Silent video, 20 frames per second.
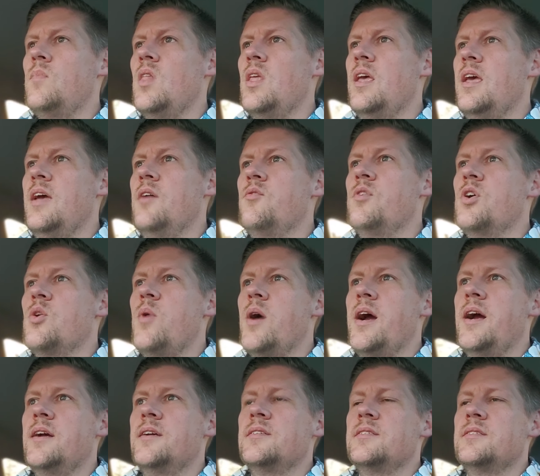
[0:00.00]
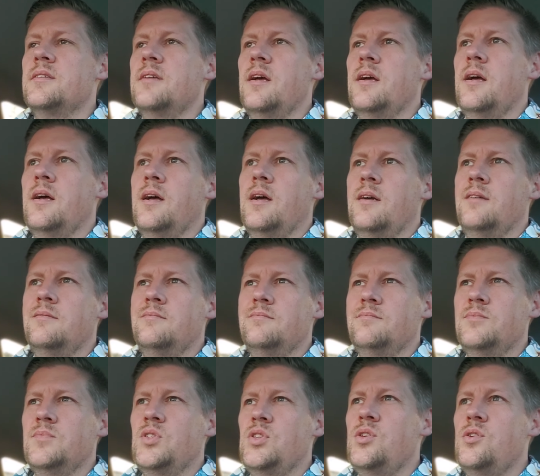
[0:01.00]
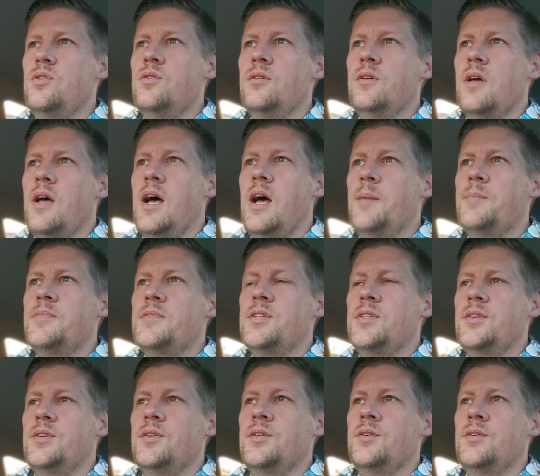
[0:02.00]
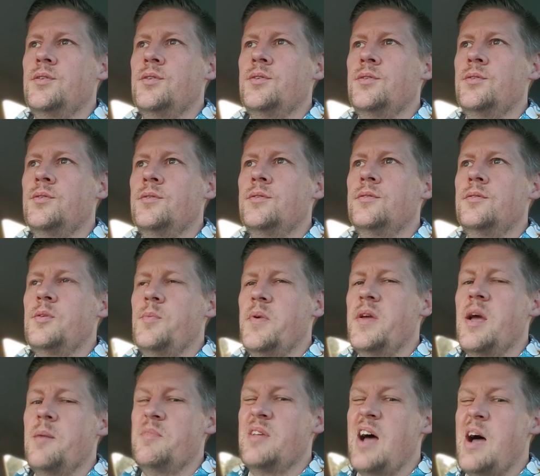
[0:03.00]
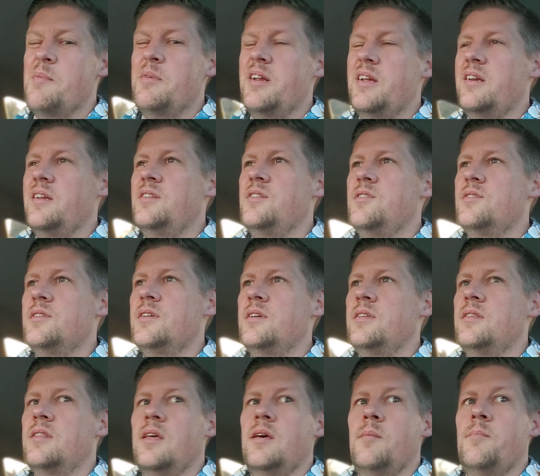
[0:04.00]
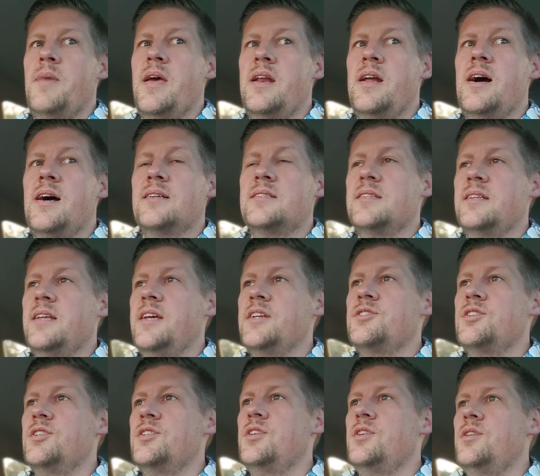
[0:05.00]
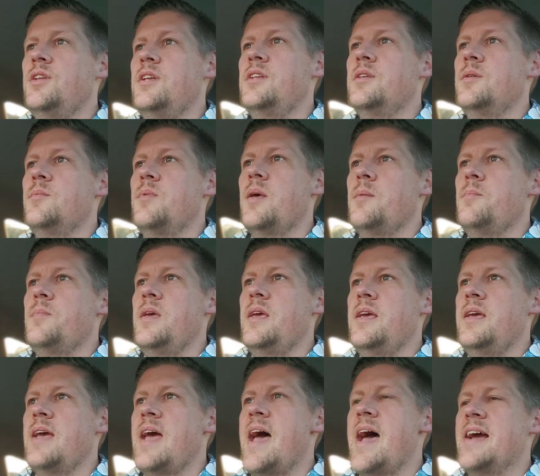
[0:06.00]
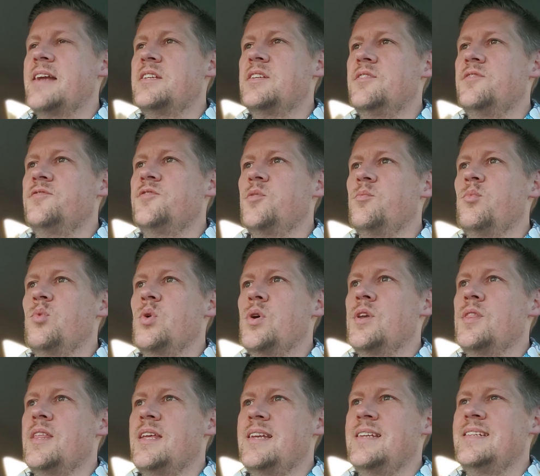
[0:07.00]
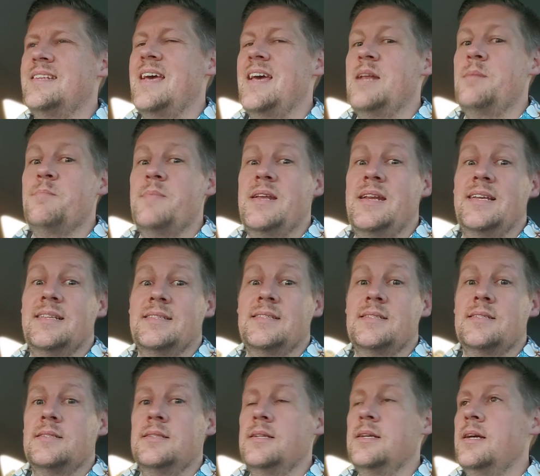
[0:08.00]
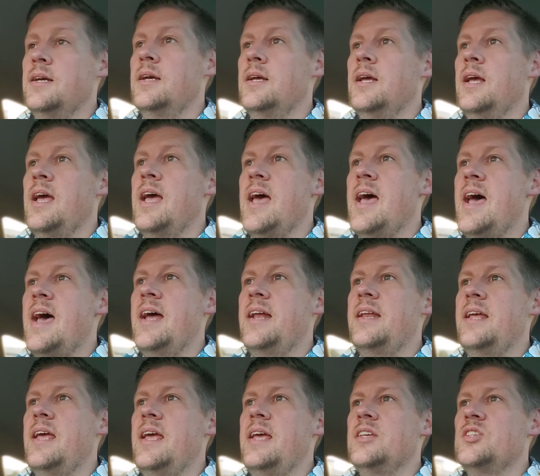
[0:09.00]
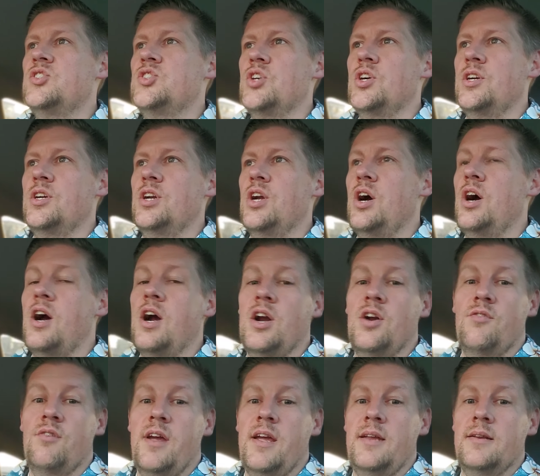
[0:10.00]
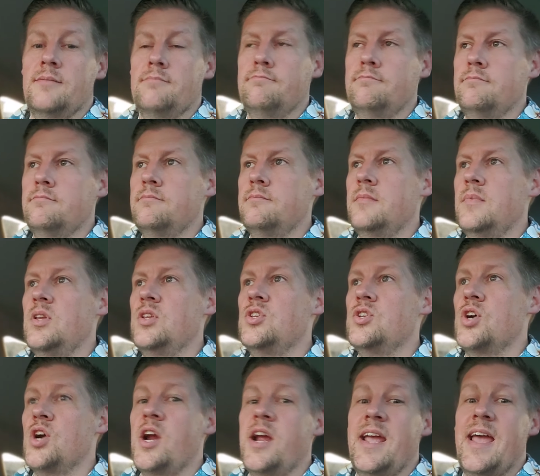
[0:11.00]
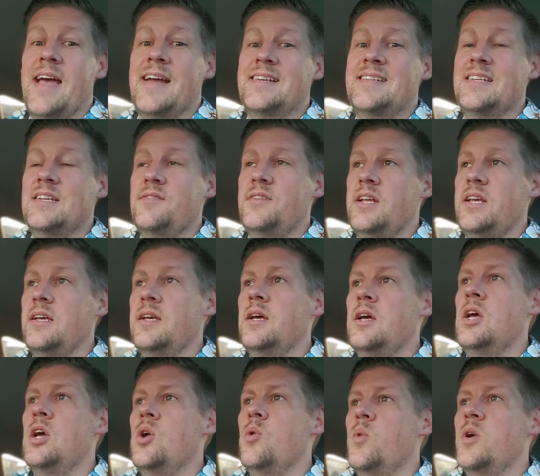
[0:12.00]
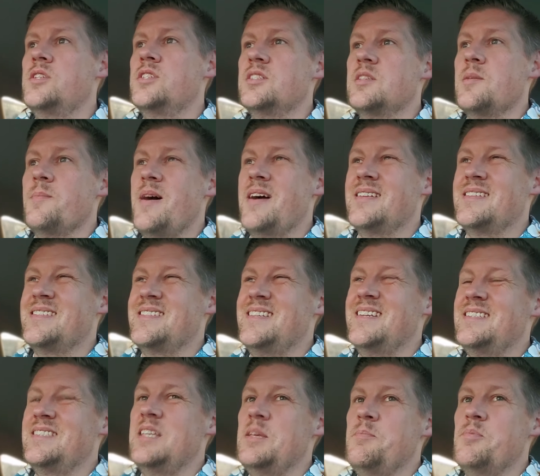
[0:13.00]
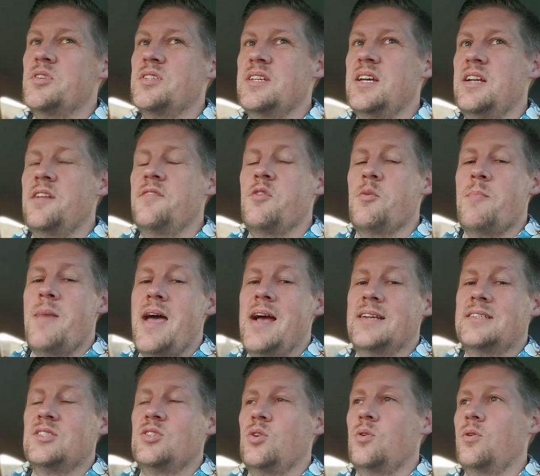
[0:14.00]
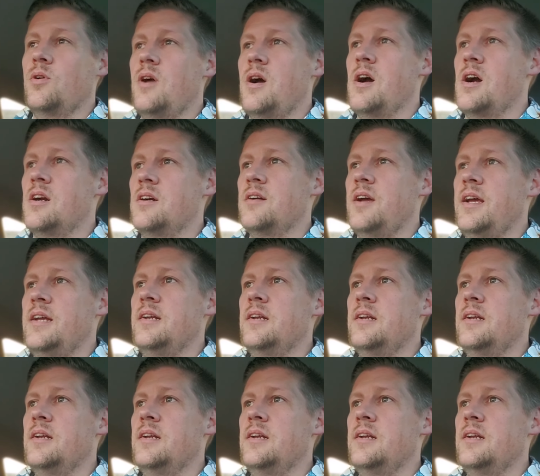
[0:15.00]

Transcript: it requires you to become dominant at using the beta oxidation. You need to be active for more than 10 minutes at a certain heart rate during activity, which is about 60% of your max total heart rate.